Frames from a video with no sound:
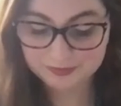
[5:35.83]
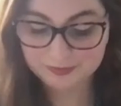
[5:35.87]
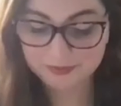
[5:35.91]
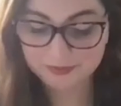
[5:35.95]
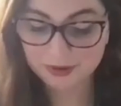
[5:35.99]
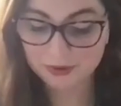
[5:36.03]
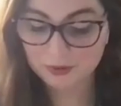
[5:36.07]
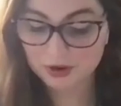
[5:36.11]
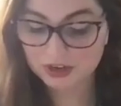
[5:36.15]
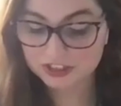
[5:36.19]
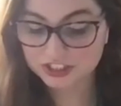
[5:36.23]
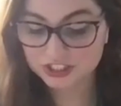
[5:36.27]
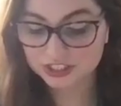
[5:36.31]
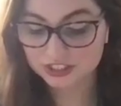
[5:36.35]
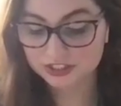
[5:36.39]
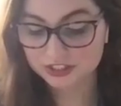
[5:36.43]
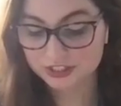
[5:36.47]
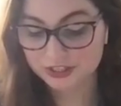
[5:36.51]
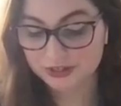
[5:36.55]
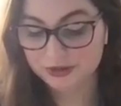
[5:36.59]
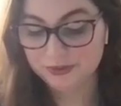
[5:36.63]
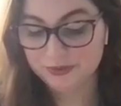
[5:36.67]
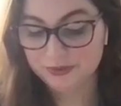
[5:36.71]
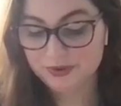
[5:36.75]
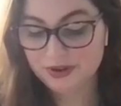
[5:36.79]
By watching
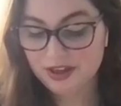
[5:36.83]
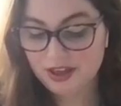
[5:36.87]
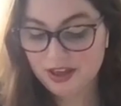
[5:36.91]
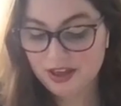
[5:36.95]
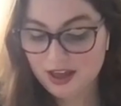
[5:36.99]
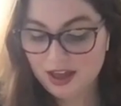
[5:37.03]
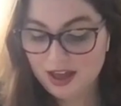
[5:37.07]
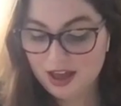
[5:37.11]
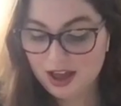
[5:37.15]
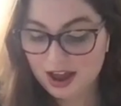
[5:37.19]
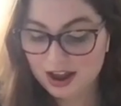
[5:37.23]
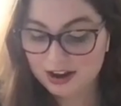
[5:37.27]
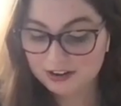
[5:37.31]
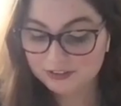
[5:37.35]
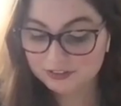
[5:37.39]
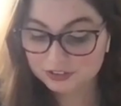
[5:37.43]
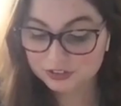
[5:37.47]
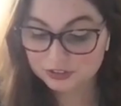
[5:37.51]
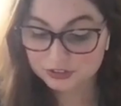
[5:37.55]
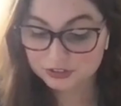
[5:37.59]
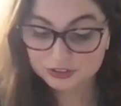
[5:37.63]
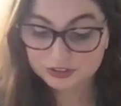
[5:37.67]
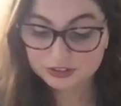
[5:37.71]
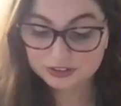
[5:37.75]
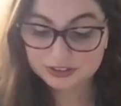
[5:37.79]
Lou, I have
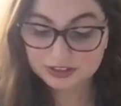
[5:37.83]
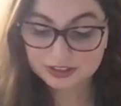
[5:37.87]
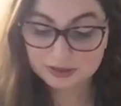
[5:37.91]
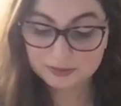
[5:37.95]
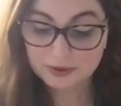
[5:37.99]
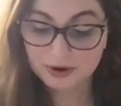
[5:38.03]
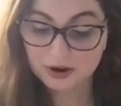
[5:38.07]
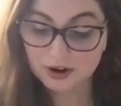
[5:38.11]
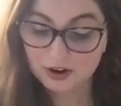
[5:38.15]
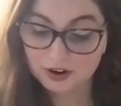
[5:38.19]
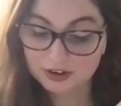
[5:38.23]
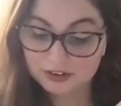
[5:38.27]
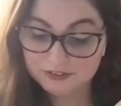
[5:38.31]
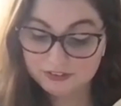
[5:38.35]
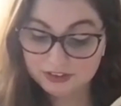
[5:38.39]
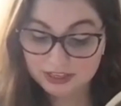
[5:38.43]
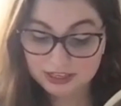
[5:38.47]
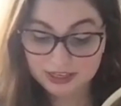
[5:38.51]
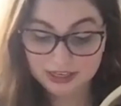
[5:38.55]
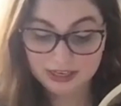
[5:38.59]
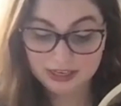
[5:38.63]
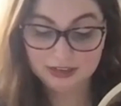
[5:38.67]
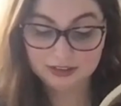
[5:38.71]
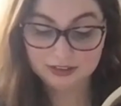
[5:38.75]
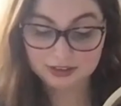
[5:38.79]
learned that the part of a
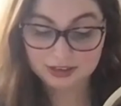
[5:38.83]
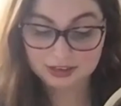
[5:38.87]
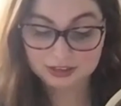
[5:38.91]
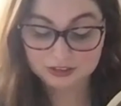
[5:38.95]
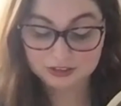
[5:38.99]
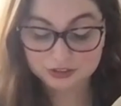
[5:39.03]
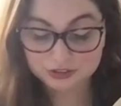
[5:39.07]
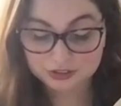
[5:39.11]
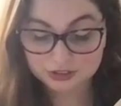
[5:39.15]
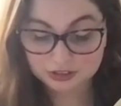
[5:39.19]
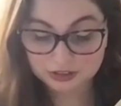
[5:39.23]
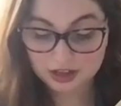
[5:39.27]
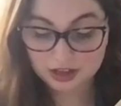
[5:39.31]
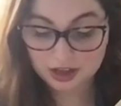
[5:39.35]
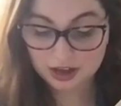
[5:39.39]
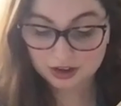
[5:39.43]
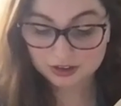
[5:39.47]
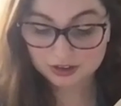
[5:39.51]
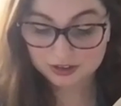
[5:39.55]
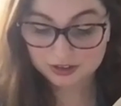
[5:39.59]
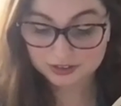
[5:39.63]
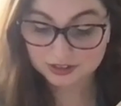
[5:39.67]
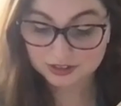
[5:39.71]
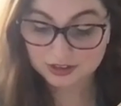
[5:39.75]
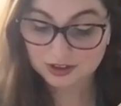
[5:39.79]
key that enters a lock
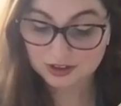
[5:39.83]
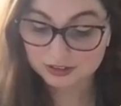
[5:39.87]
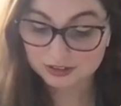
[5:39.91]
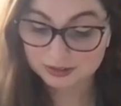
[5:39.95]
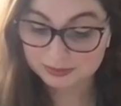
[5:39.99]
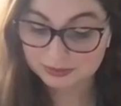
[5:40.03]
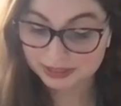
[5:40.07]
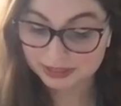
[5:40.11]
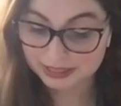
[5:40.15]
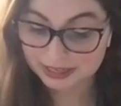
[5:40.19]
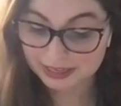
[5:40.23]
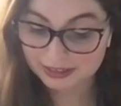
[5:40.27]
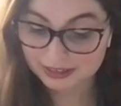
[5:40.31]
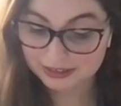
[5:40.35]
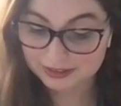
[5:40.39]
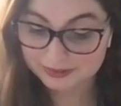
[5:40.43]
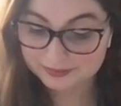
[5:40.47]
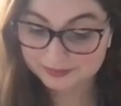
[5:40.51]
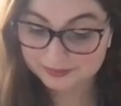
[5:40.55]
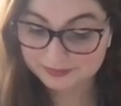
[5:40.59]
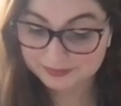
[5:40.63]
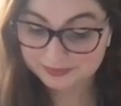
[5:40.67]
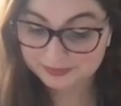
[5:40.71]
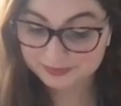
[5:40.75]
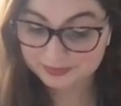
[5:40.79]
is called the blade.
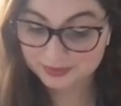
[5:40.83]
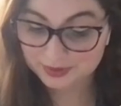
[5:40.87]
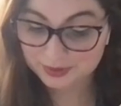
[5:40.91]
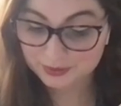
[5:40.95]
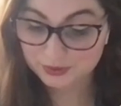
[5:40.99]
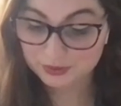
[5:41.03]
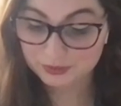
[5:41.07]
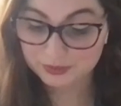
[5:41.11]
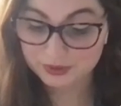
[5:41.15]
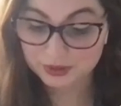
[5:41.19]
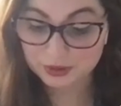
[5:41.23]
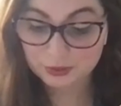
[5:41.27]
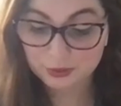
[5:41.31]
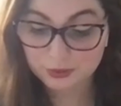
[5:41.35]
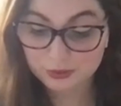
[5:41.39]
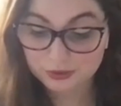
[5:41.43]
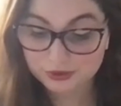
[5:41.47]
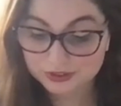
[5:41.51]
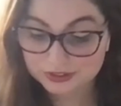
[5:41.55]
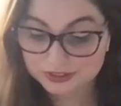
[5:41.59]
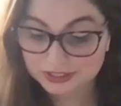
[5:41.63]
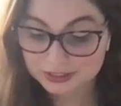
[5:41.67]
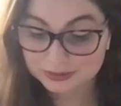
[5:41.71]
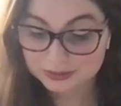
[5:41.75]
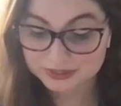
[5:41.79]
What we
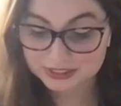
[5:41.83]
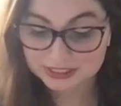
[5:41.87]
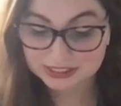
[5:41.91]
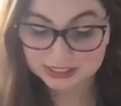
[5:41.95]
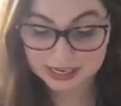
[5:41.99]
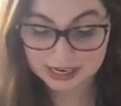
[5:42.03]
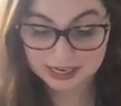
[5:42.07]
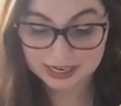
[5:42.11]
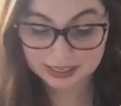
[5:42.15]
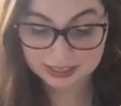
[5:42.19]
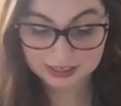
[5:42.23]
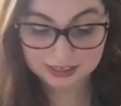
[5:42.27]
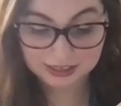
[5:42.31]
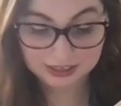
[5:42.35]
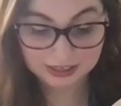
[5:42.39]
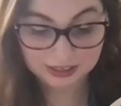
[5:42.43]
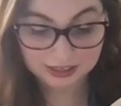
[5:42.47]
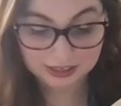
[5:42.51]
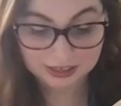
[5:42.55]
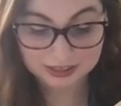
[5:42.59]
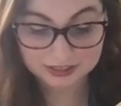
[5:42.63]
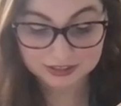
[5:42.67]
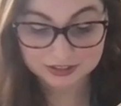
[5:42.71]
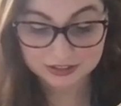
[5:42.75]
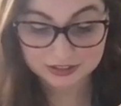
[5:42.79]
hold as we slide a
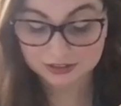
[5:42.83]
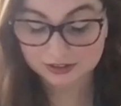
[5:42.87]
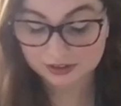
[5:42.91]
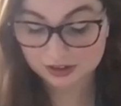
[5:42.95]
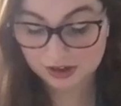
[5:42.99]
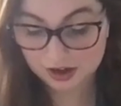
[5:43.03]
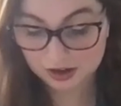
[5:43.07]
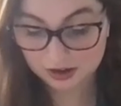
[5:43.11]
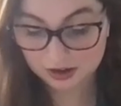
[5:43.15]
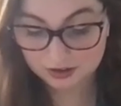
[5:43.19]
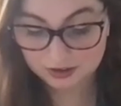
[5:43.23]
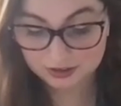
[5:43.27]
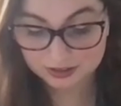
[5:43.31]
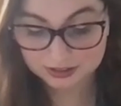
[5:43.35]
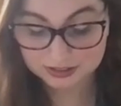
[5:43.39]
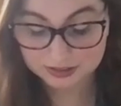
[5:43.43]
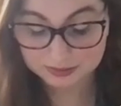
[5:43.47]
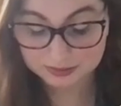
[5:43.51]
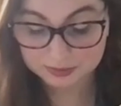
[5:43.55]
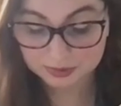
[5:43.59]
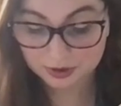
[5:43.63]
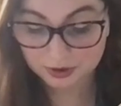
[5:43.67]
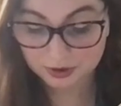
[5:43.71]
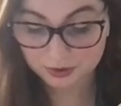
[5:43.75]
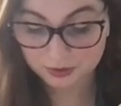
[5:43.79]
key into the lock is a
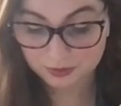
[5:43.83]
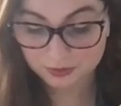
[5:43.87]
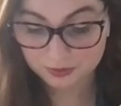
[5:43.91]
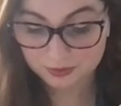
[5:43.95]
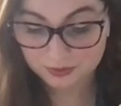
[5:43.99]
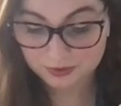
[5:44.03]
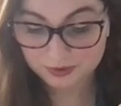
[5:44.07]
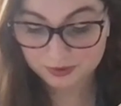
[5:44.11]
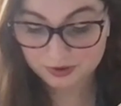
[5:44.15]
bow.